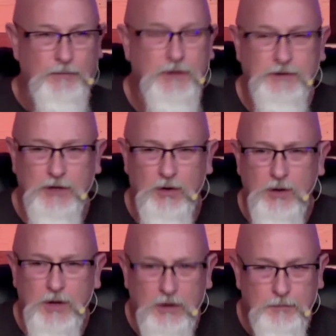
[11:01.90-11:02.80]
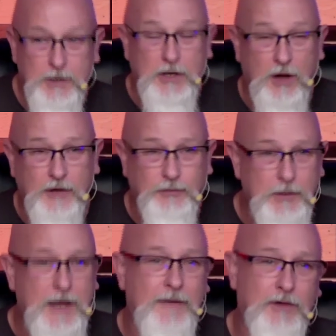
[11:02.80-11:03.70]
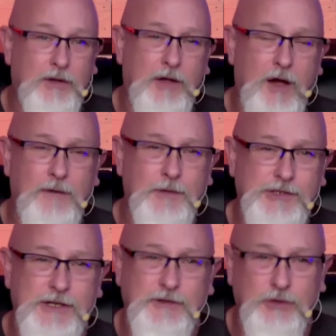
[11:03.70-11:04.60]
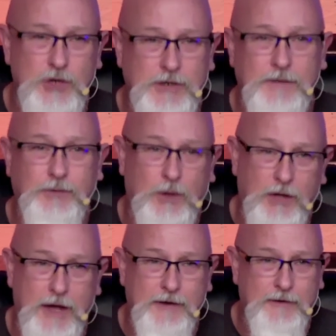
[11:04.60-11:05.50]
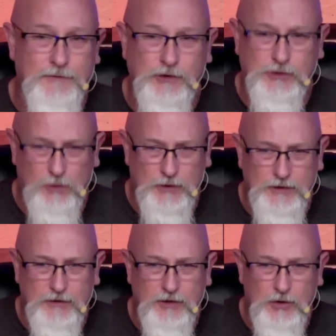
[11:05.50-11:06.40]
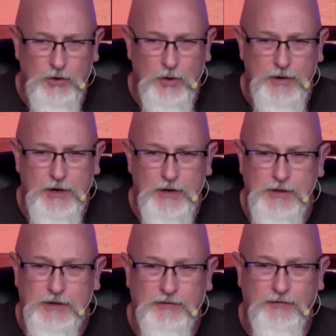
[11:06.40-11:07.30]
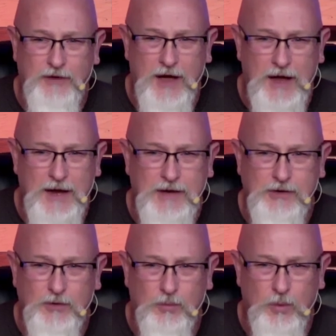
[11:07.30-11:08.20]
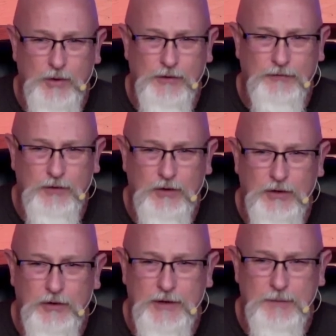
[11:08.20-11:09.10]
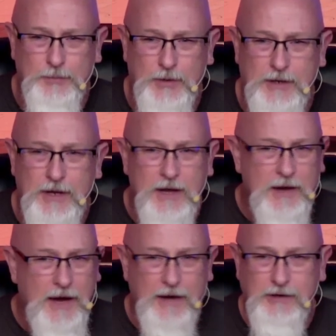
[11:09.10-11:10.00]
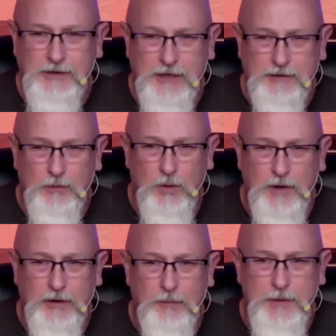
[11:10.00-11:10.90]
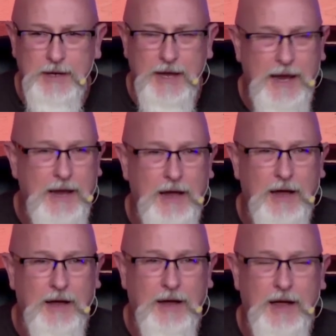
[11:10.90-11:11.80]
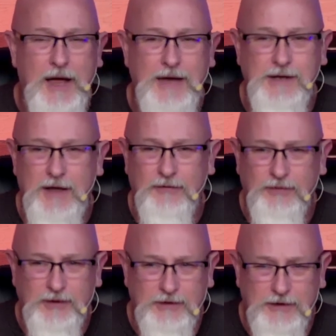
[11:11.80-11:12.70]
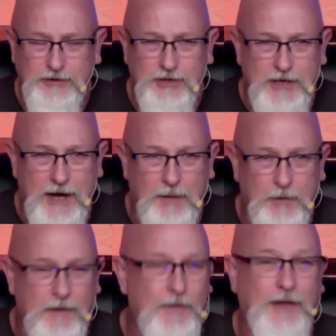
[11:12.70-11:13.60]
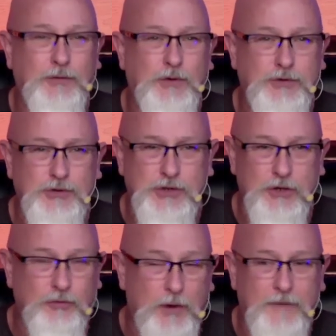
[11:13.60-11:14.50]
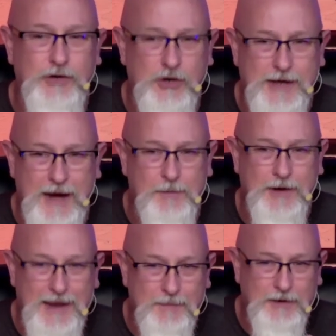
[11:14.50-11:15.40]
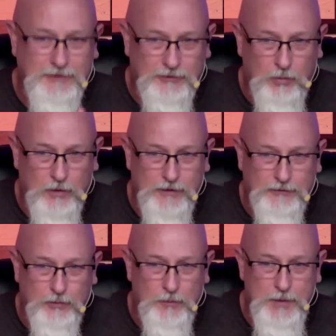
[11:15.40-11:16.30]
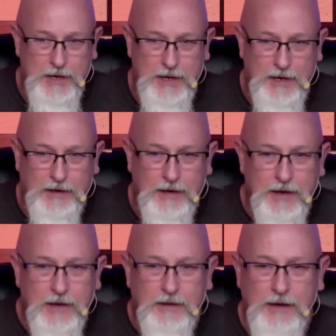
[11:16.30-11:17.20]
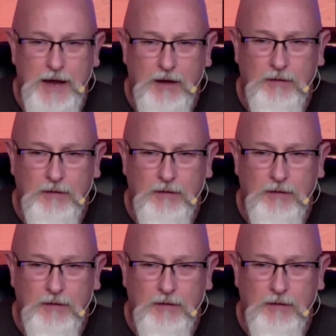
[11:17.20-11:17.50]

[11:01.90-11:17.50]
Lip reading: So because we have our machines are hooked up to a lot of different sources, you'll go in there and you just find your wonderful little input and click the one. It'll be a high definition camera, and that's what you'll choose. Whatever your camera name is where this will be in. Now,